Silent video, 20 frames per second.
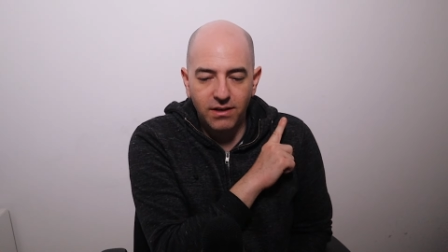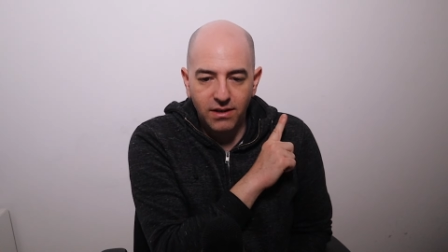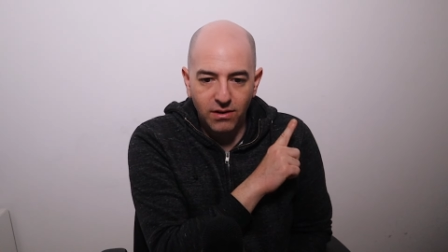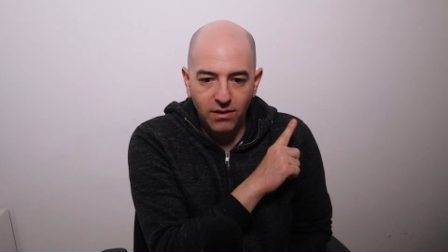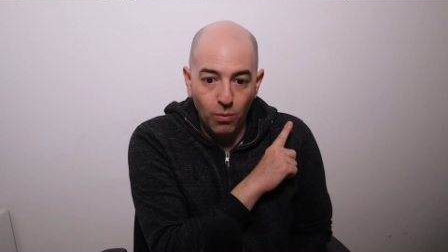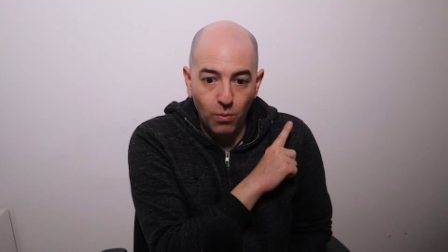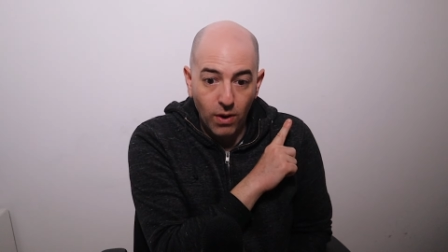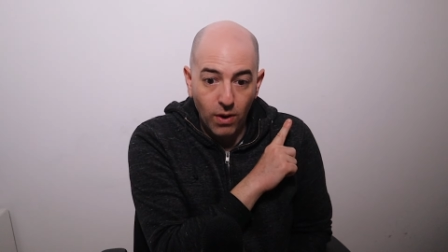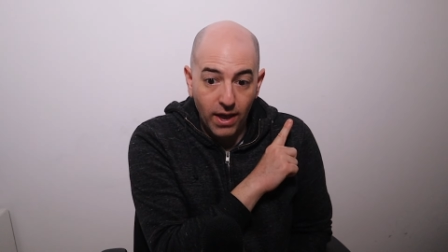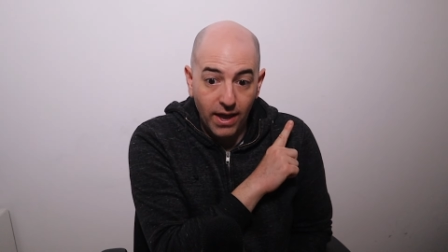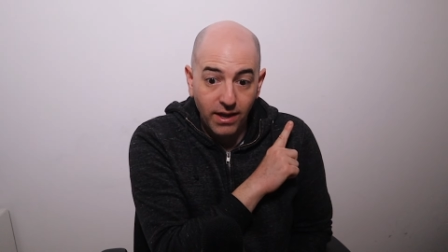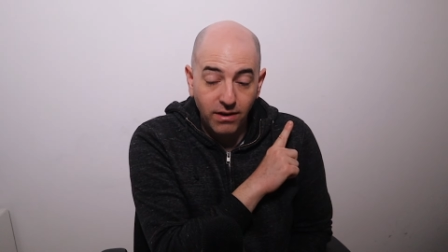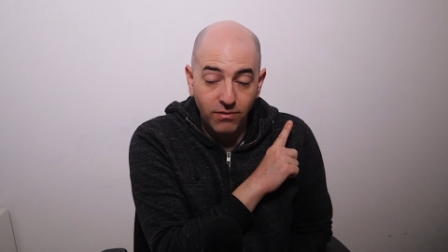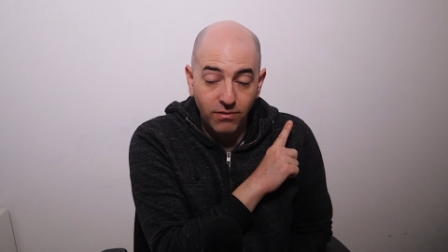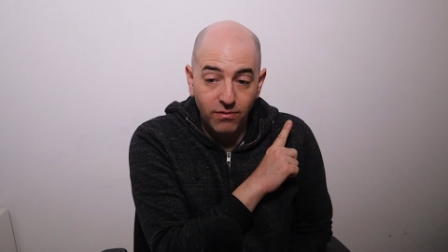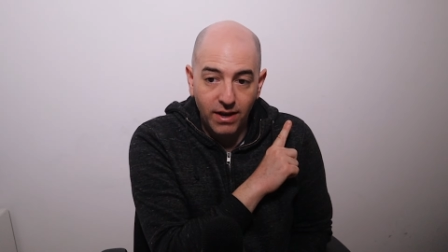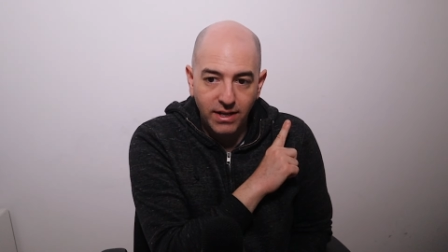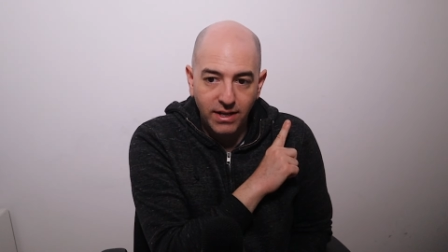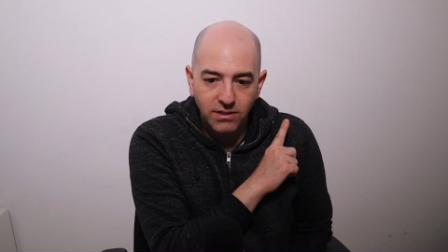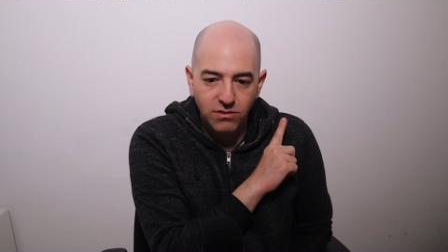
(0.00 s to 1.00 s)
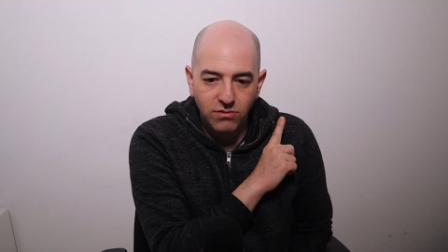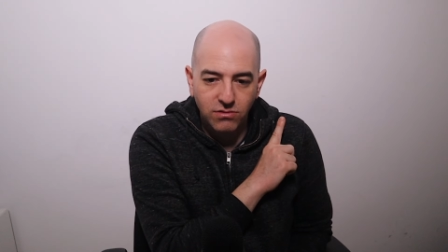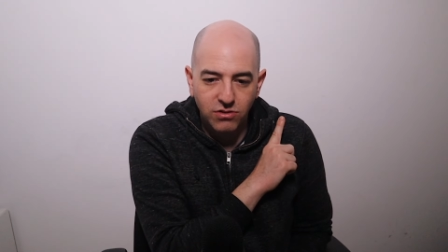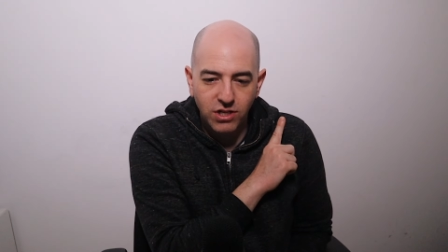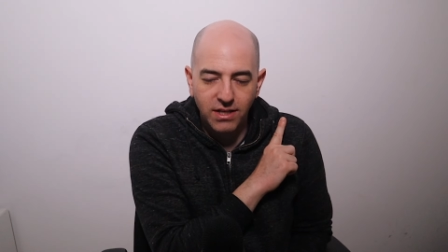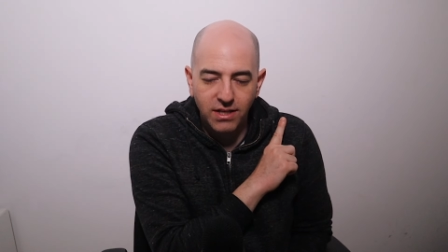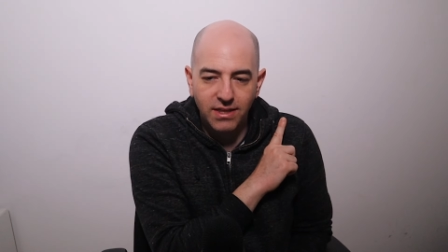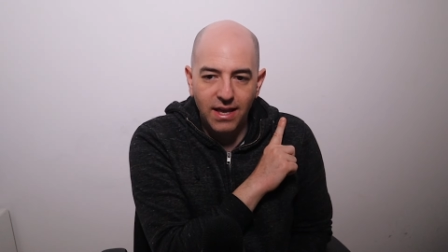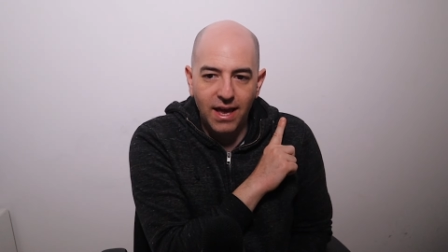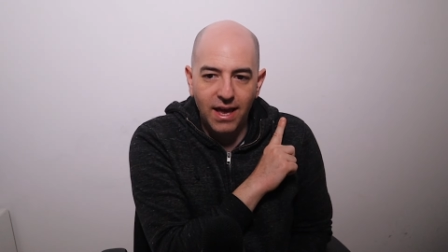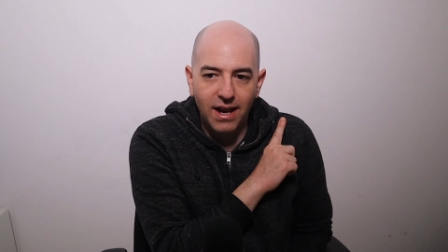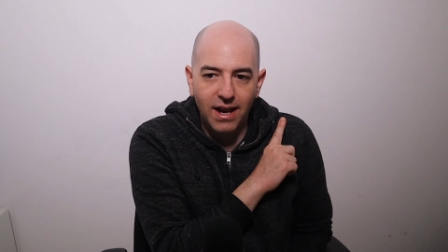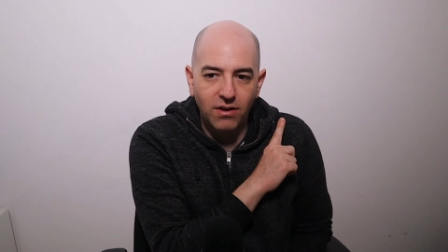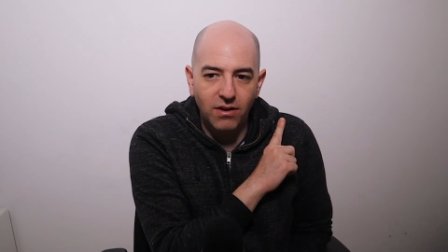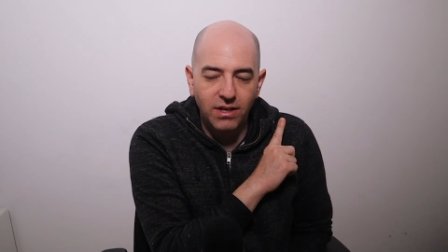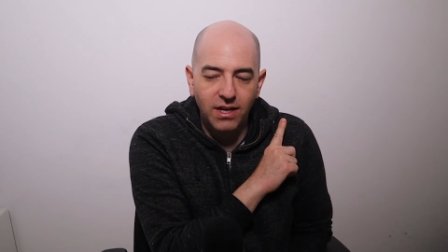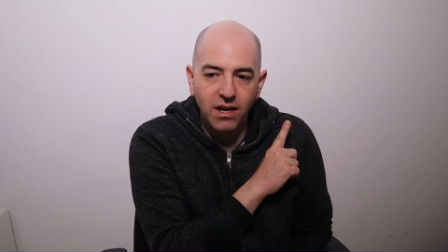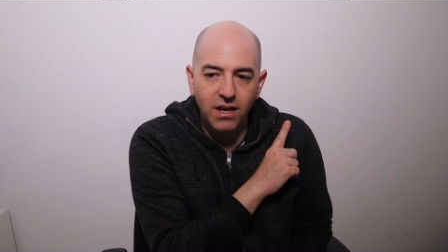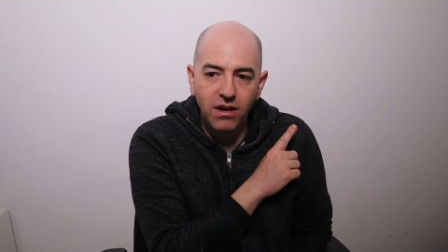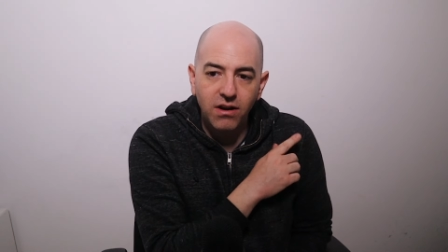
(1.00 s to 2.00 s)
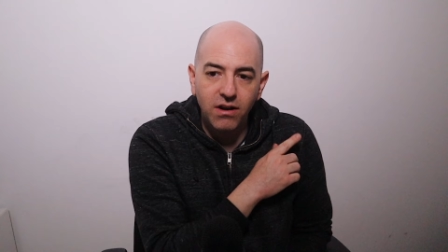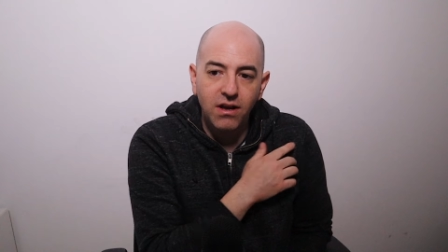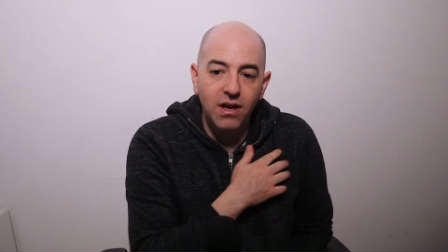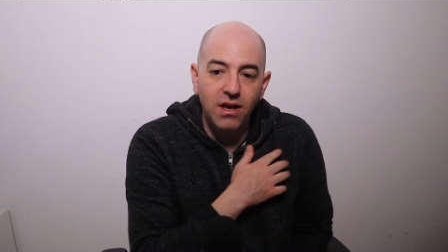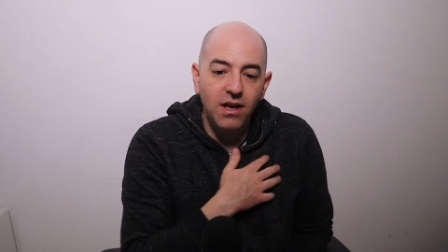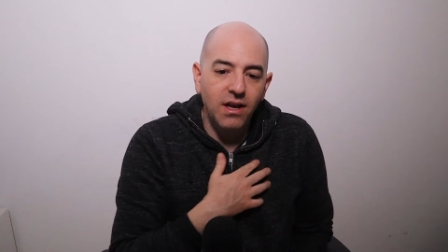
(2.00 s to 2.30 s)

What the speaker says: way, right? So check that out here.